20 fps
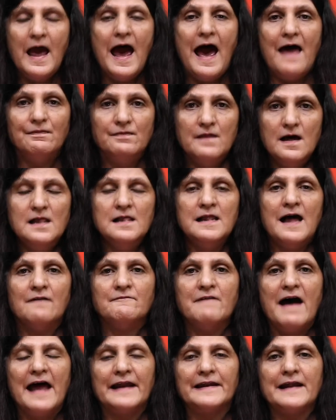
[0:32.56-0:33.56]
And this
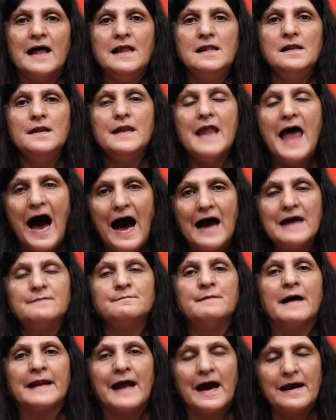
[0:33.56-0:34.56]
awareness,
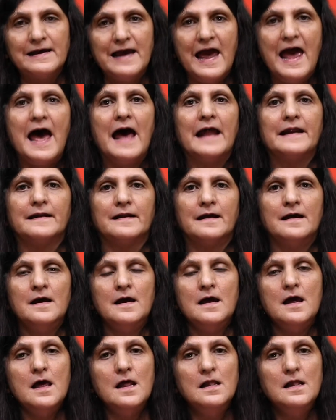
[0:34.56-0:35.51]
time and again,